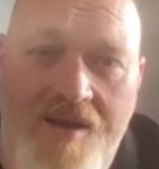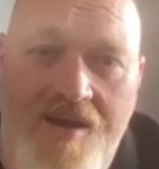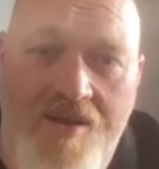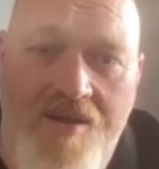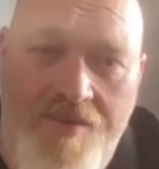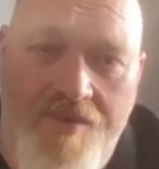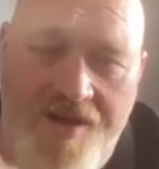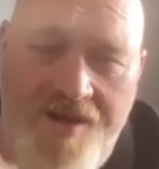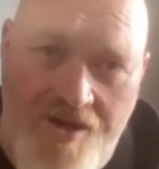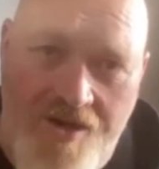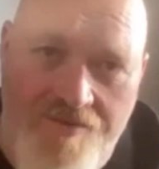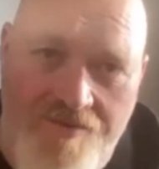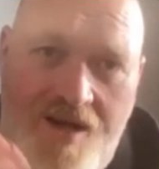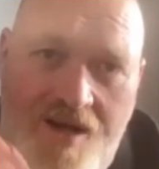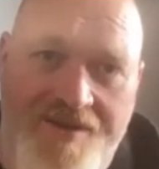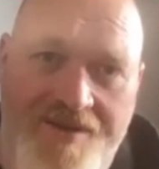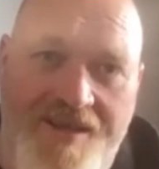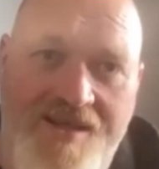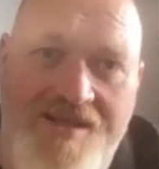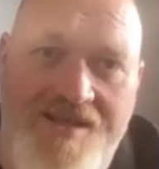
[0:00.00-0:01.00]
When you yeah. write
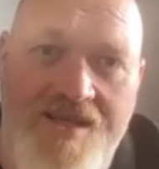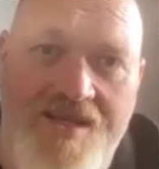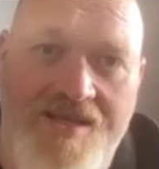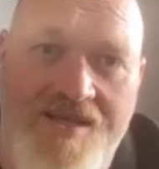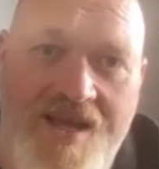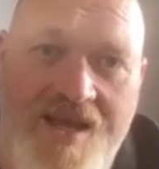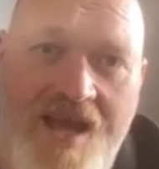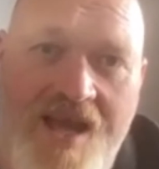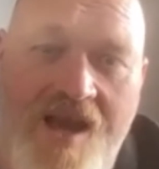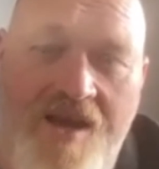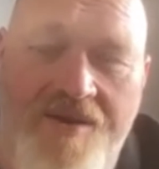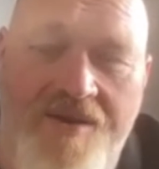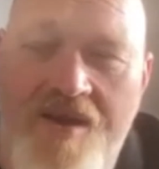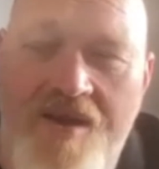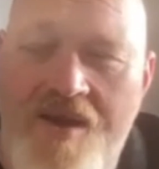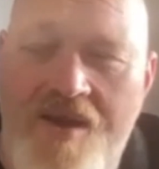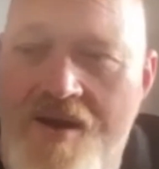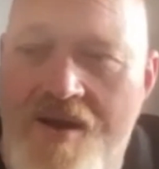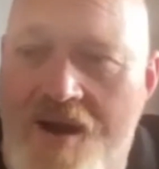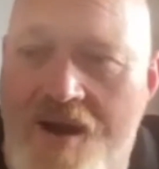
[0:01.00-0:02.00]
these down,
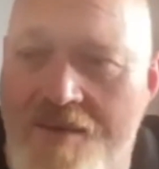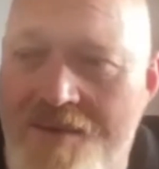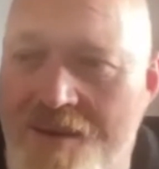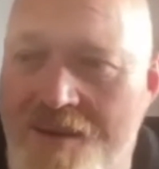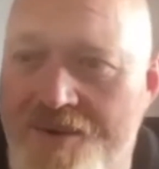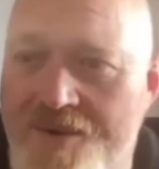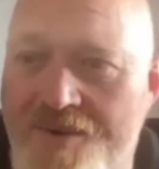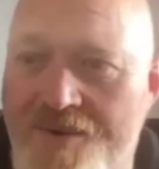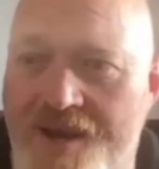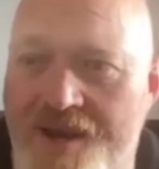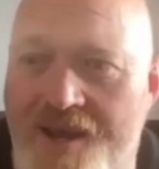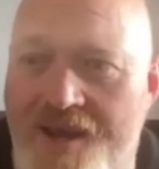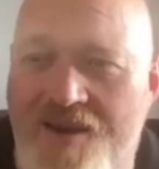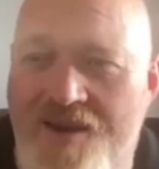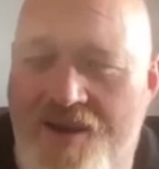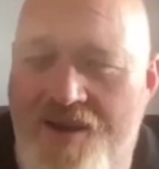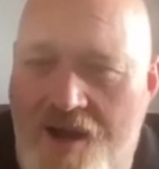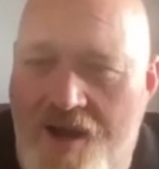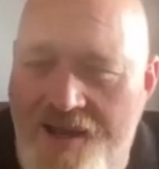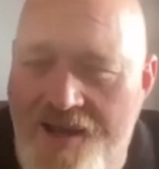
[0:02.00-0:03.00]
I'm able to read it and
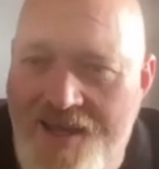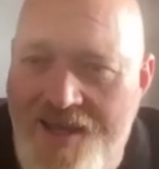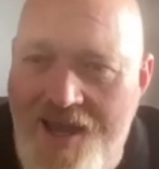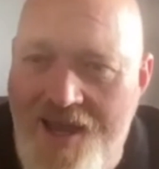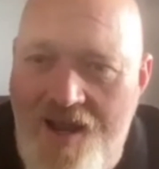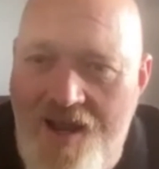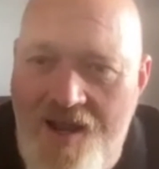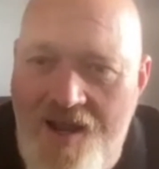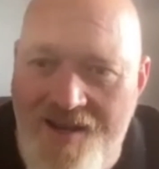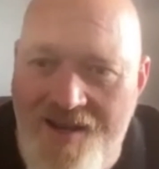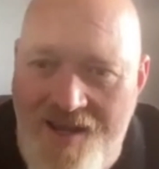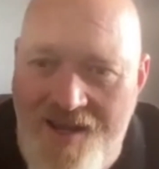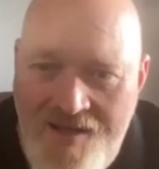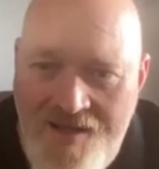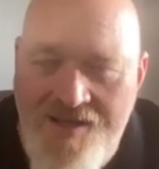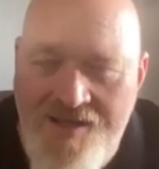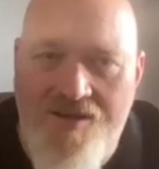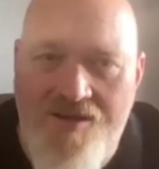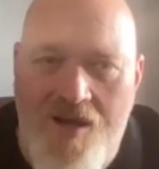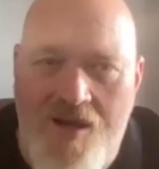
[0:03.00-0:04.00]
I, I get an
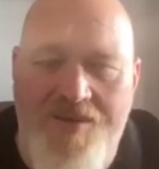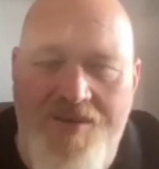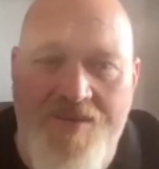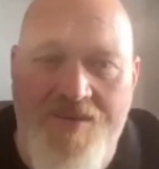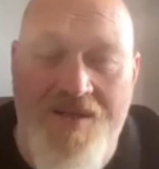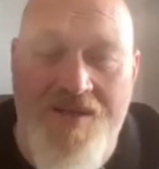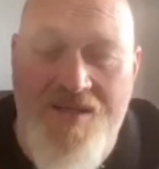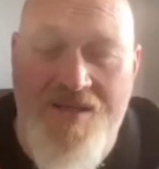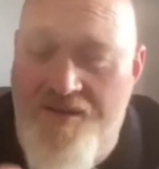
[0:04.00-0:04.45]
inside perspective.